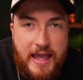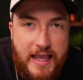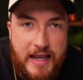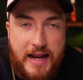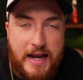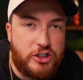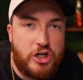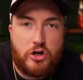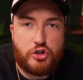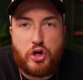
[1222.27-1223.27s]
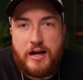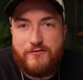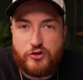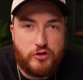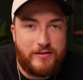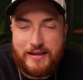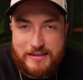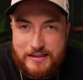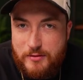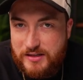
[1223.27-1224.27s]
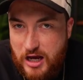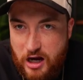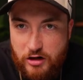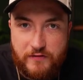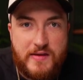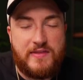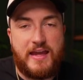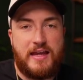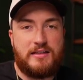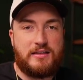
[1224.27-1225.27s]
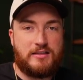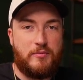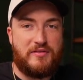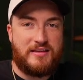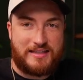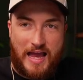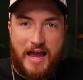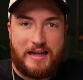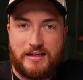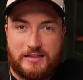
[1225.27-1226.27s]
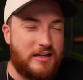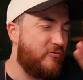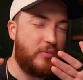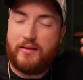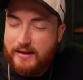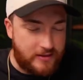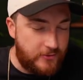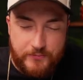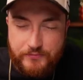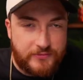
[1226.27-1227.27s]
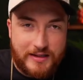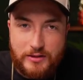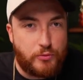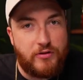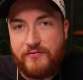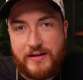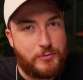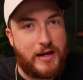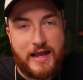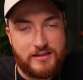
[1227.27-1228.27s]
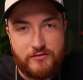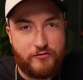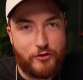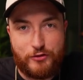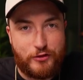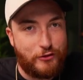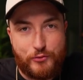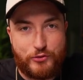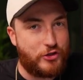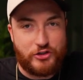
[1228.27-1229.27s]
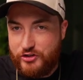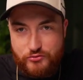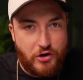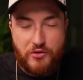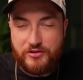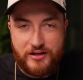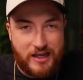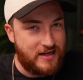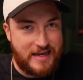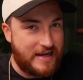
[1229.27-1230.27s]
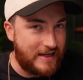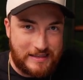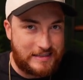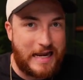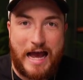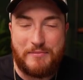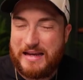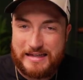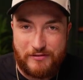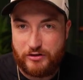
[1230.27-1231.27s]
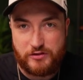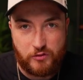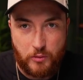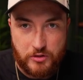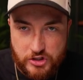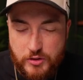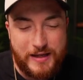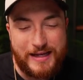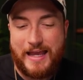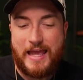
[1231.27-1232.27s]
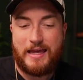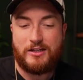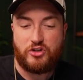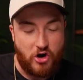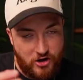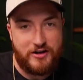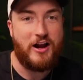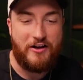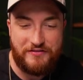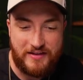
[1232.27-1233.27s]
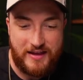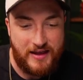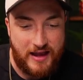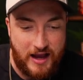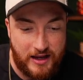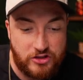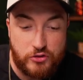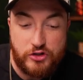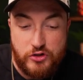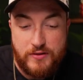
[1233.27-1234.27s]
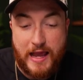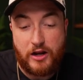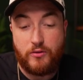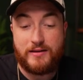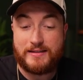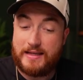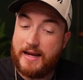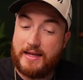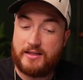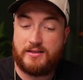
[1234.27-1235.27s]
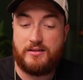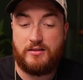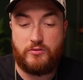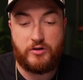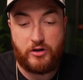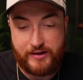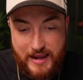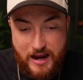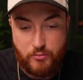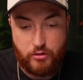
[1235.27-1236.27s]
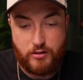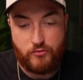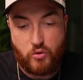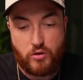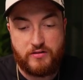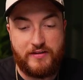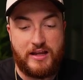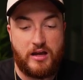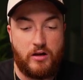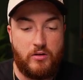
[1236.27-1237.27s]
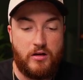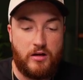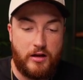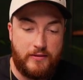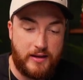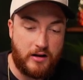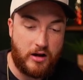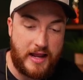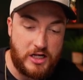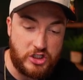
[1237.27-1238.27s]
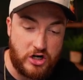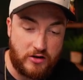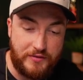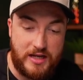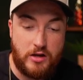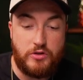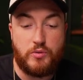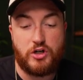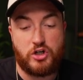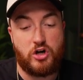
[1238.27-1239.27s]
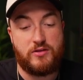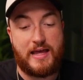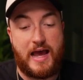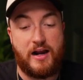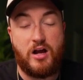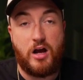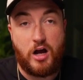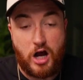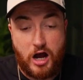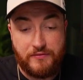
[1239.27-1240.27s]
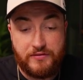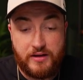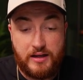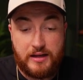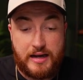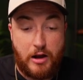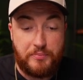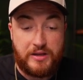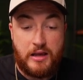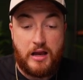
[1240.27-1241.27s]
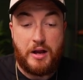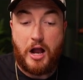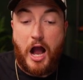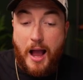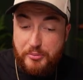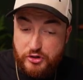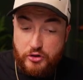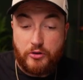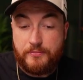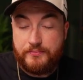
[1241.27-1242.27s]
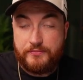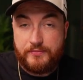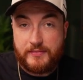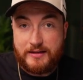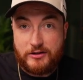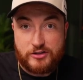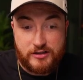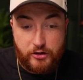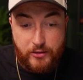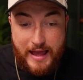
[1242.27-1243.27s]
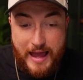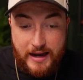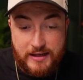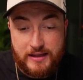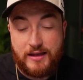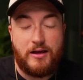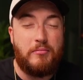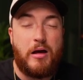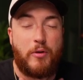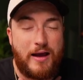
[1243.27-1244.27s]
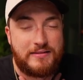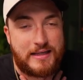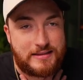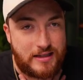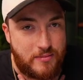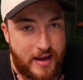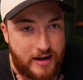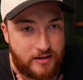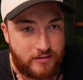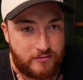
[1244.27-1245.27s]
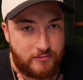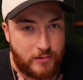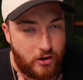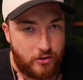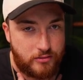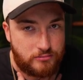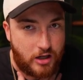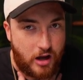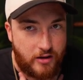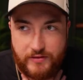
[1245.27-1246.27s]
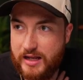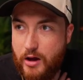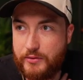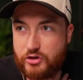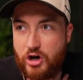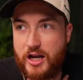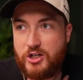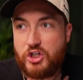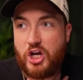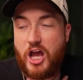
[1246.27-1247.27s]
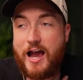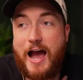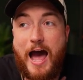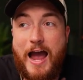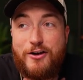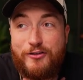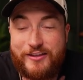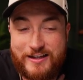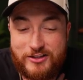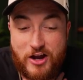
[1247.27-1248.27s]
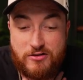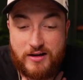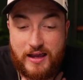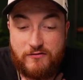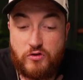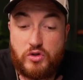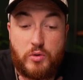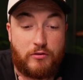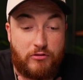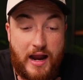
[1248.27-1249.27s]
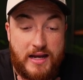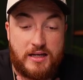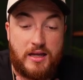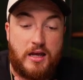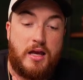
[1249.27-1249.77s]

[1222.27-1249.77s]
And HDR is great if you're doing like cinematography things and some of this high-end stuff, but guys, we're running Facebook ads for a local church. You don't need it. It does not make a difference for what we're doing. Turn it off. And so to do that, go into the settings. You want to go to camera, record video, and then on HDR video, you want to turn that off. Now, optional, here's a little hack. My wife says cinematic mode on video is cringe. I don't think so if you do it right.